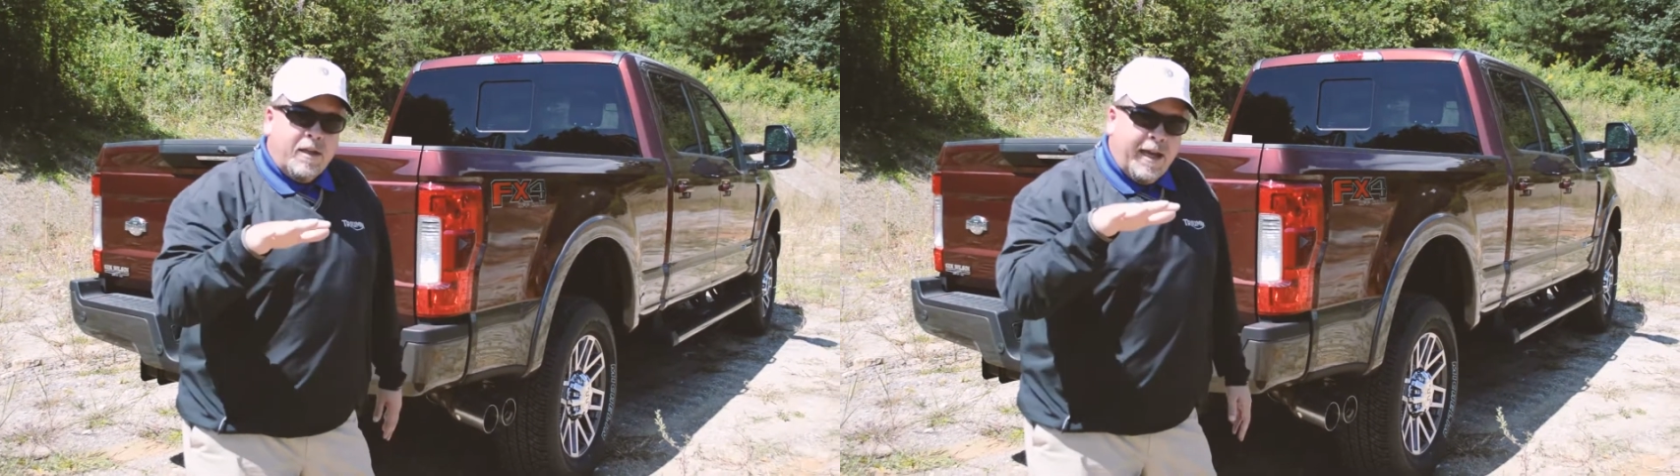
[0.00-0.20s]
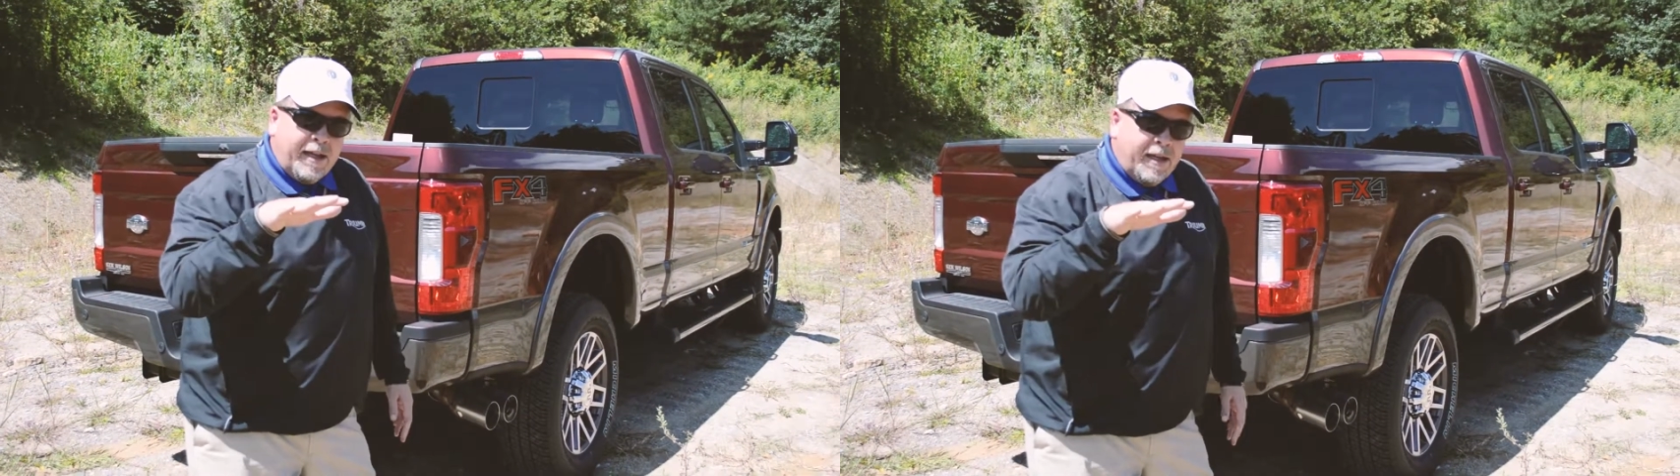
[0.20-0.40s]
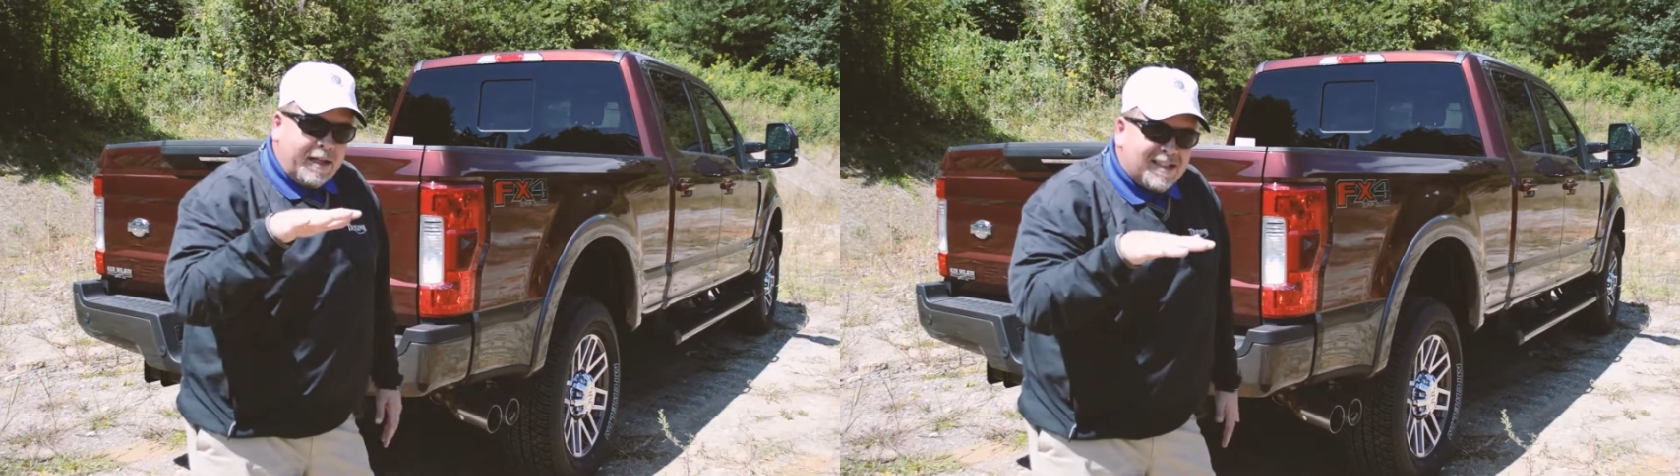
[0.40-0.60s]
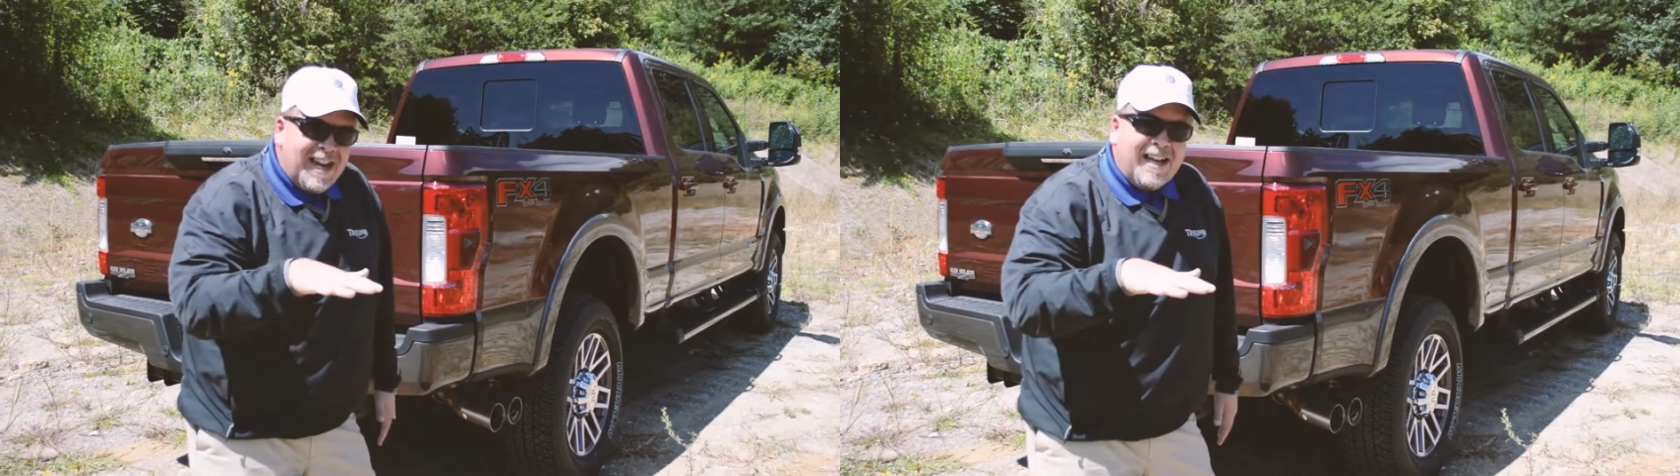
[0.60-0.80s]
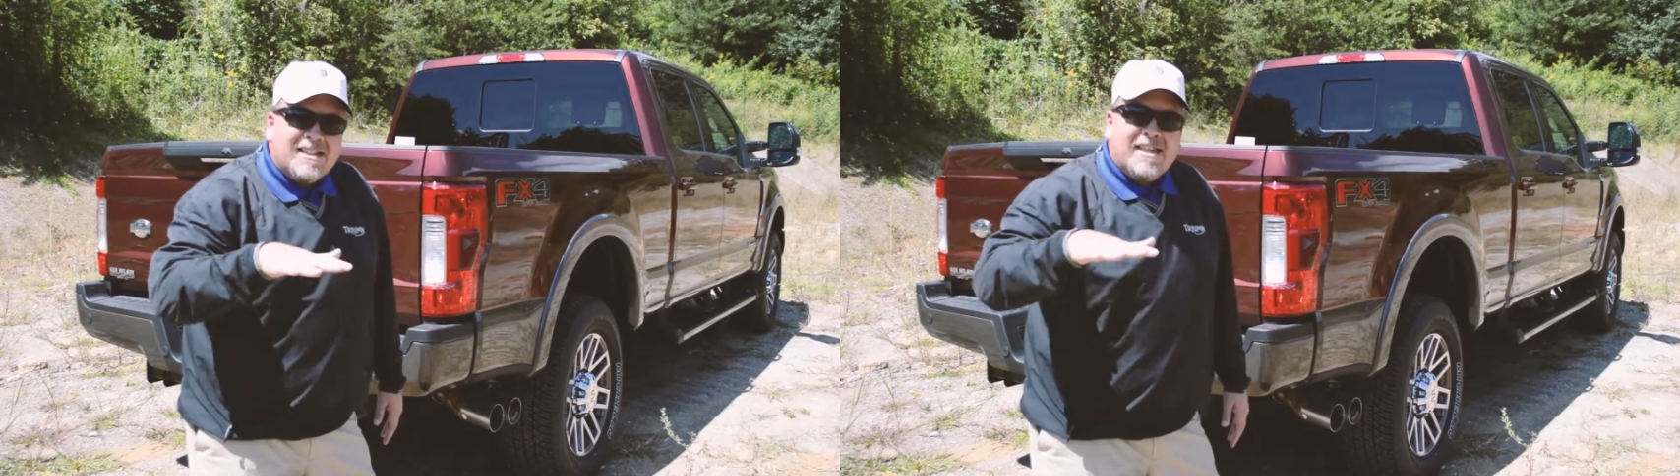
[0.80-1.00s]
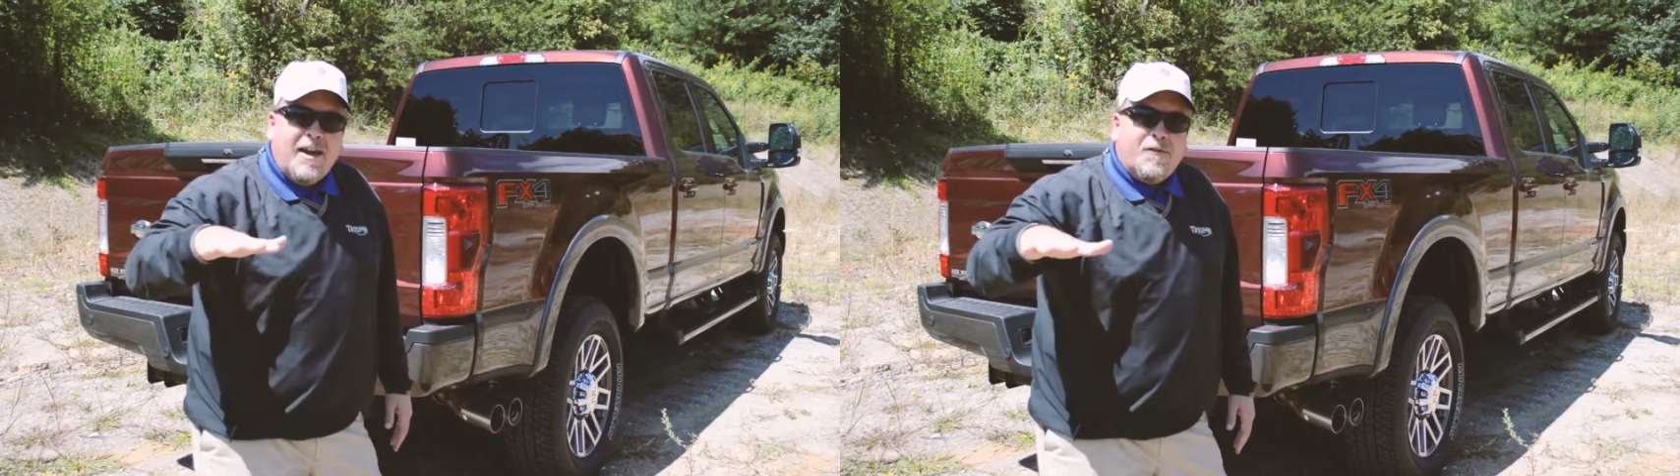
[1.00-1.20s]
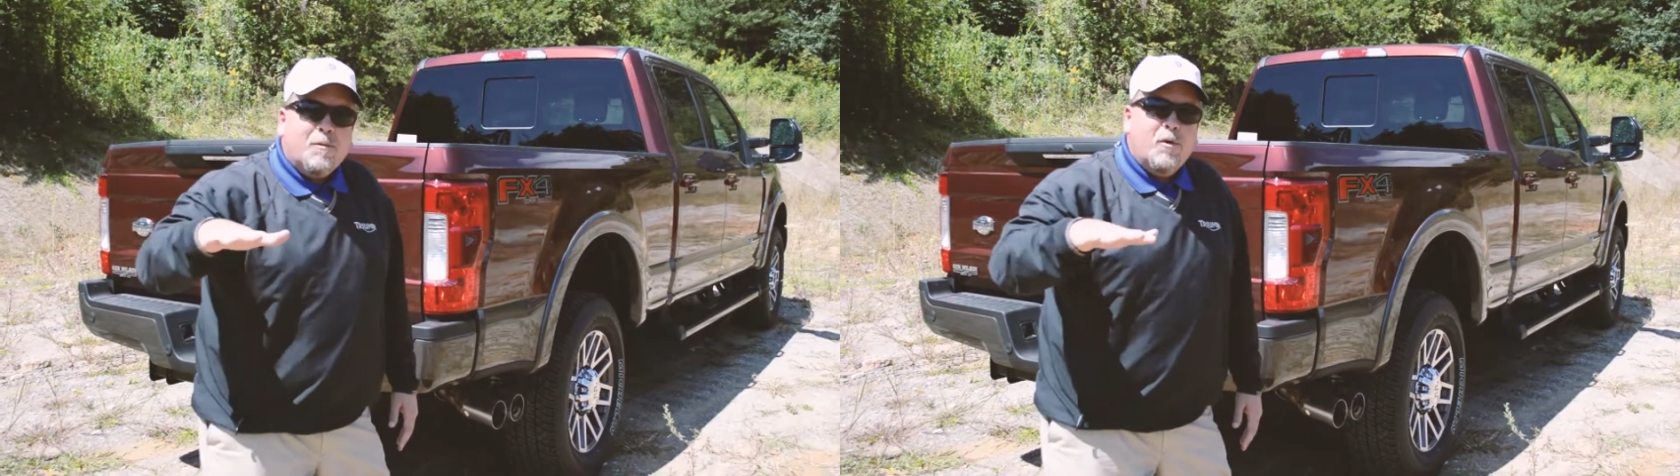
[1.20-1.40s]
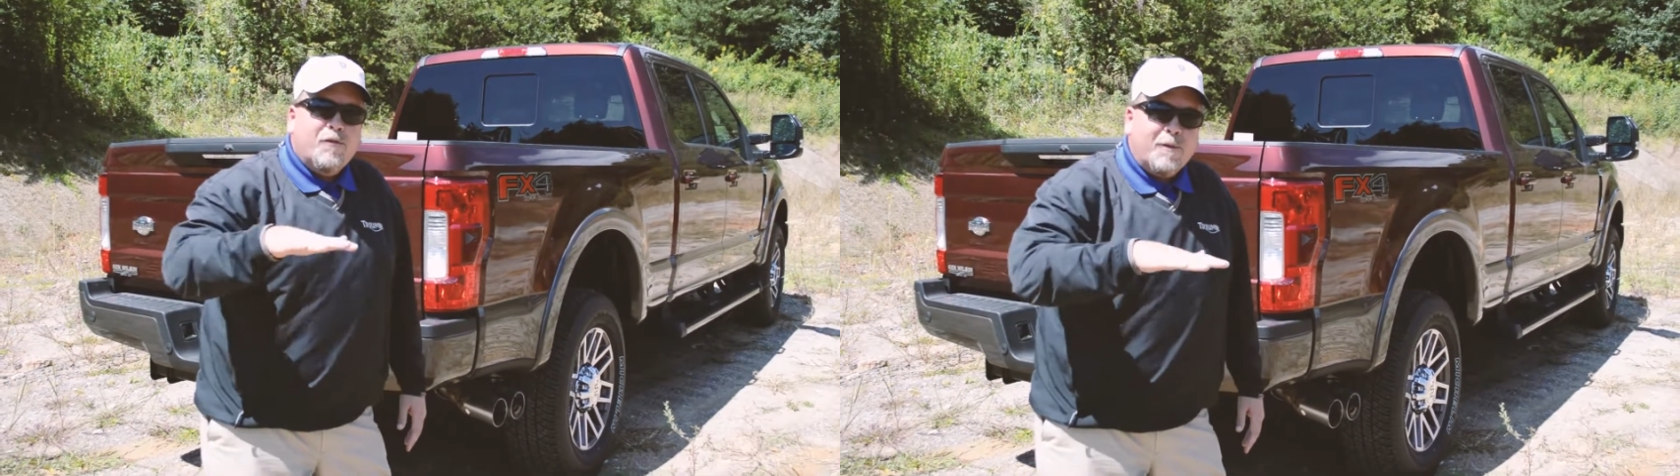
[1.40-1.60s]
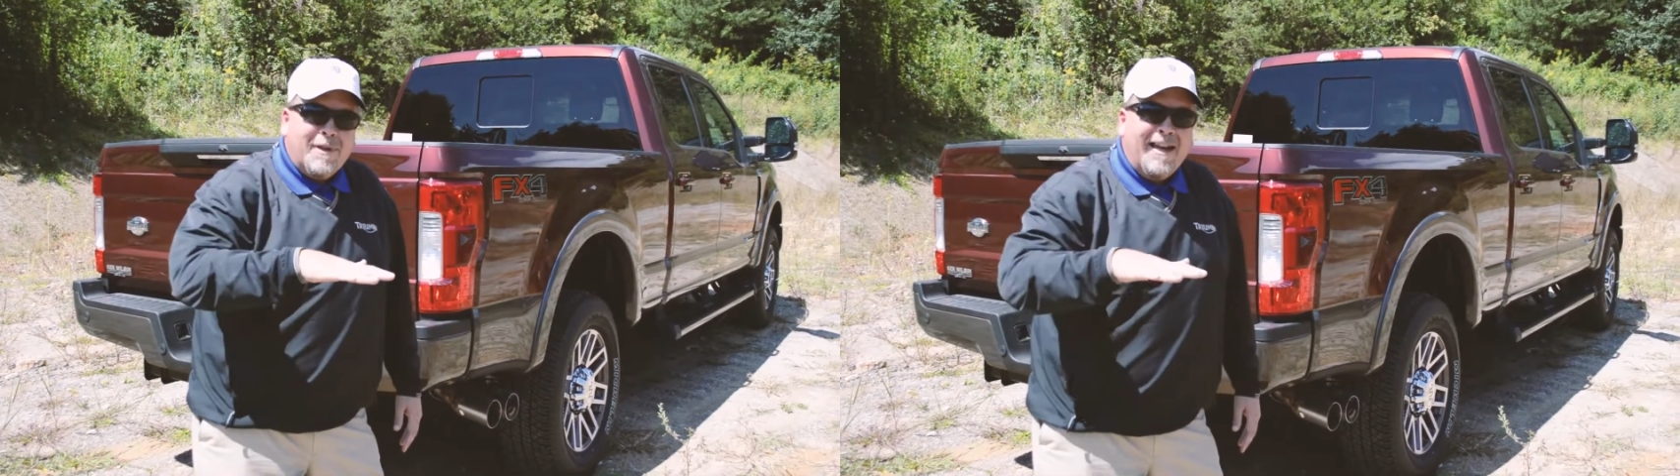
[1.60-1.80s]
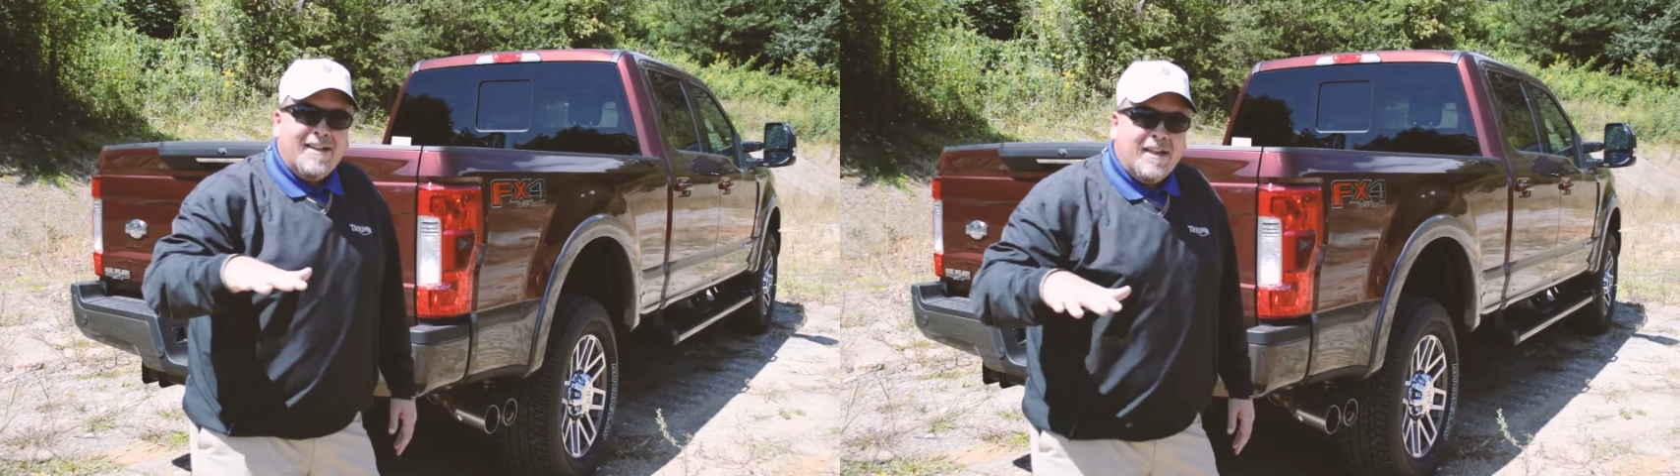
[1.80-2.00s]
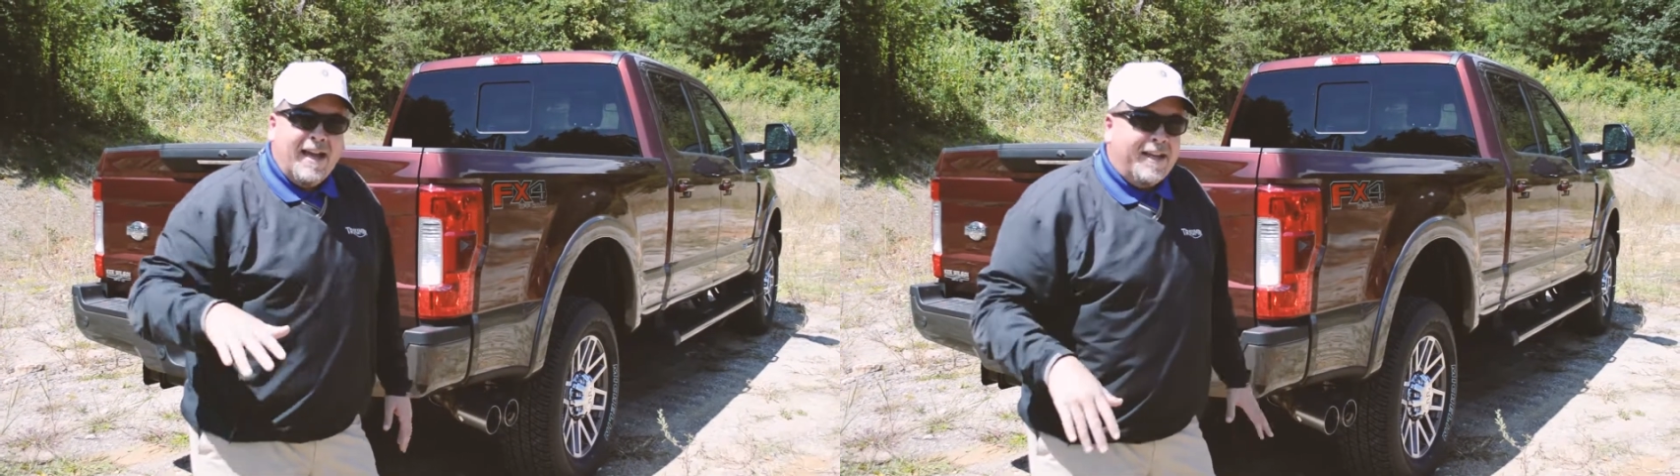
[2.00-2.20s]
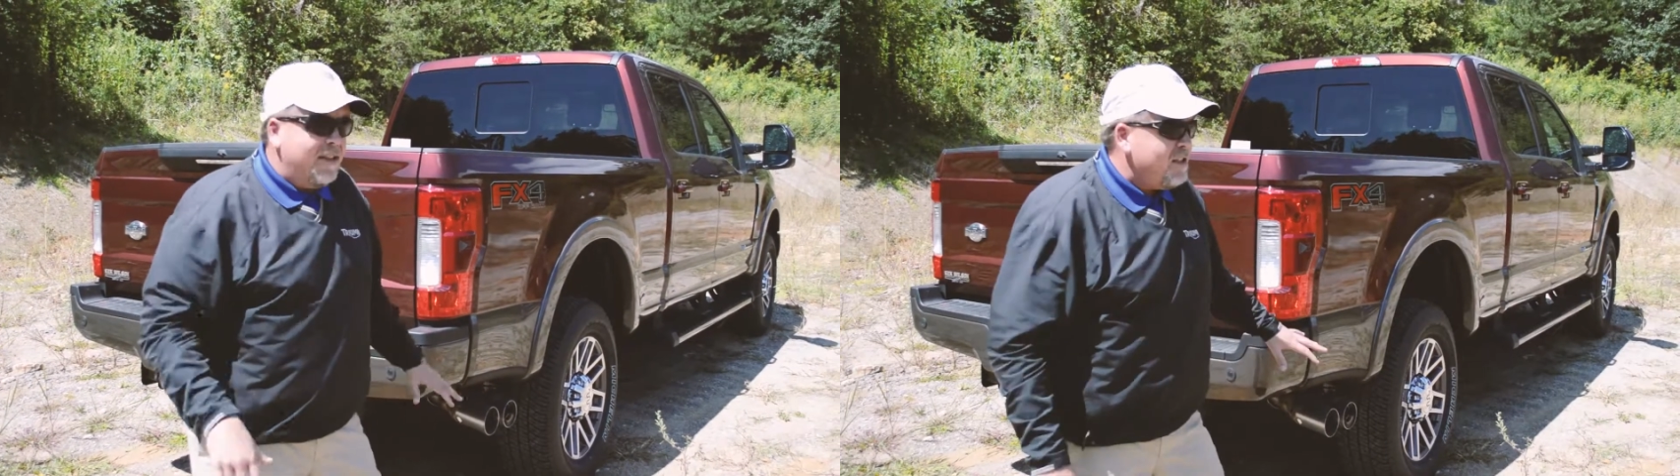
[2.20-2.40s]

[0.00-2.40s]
that it's not safe to move from lane to lane.